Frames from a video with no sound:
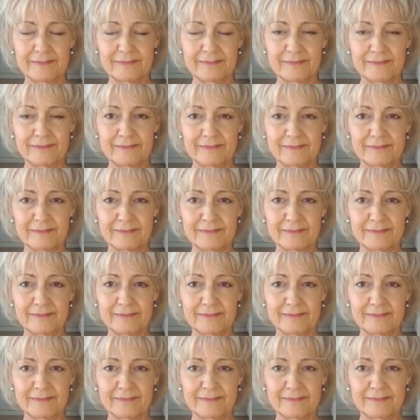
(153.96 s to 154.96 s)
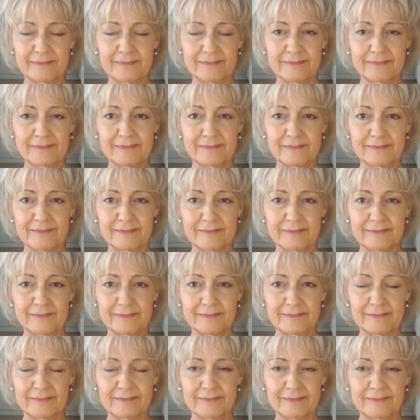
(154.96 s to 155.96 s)

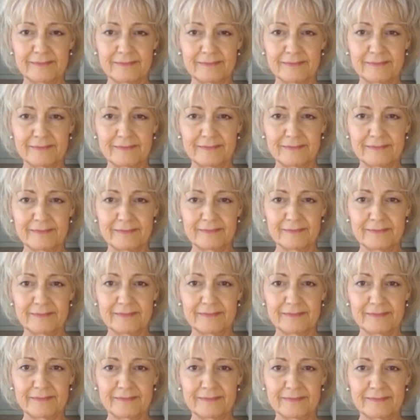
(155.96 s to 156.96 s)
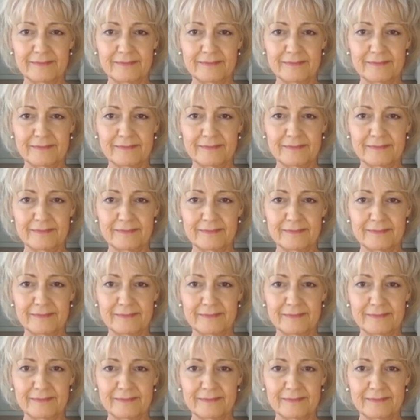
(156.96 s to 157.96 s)

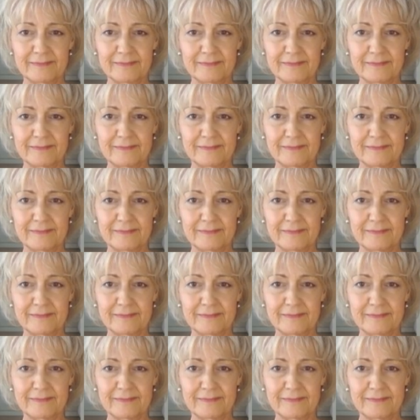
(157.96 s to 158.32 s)
This person isn't speaking.